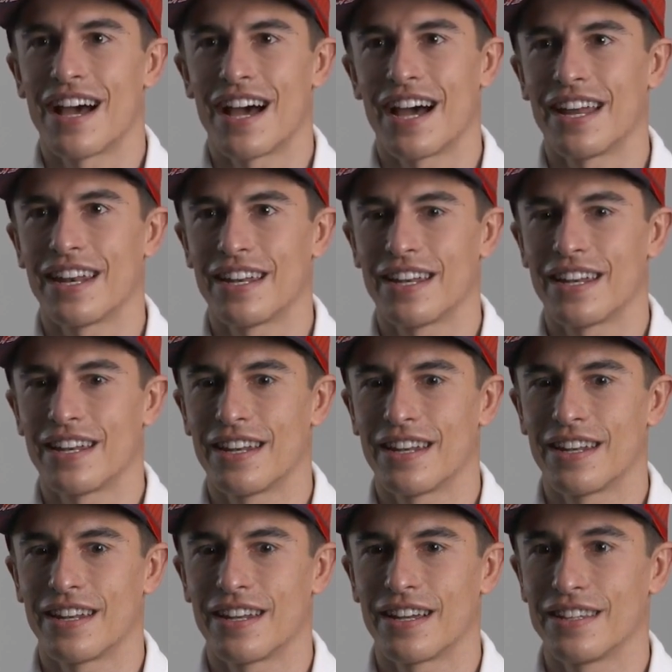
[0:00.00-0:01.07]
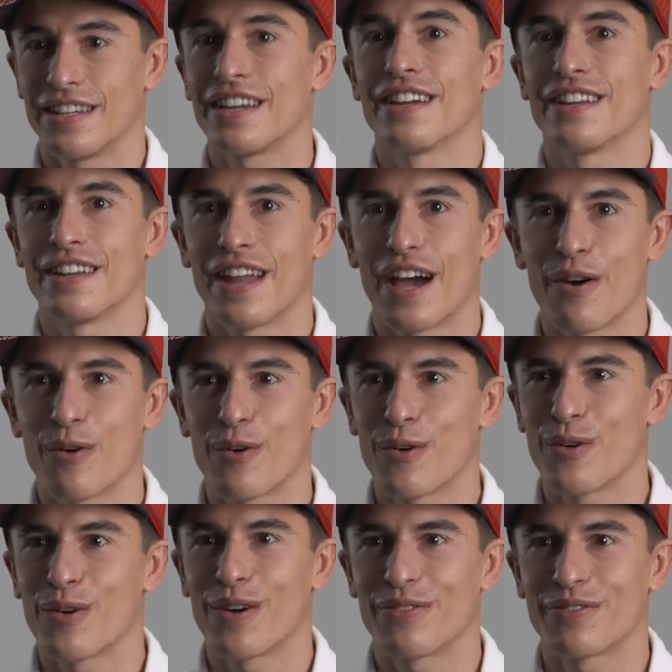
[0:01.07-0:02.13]
And, and yeah,
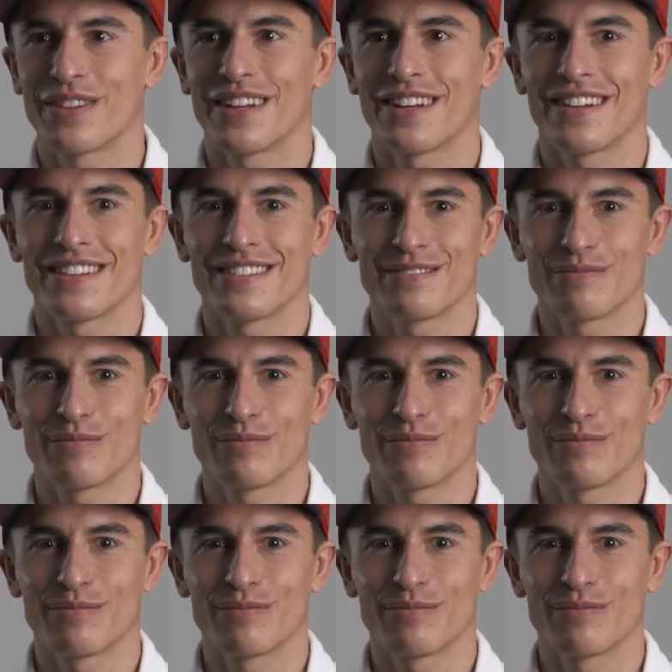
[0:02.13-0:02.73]
now after,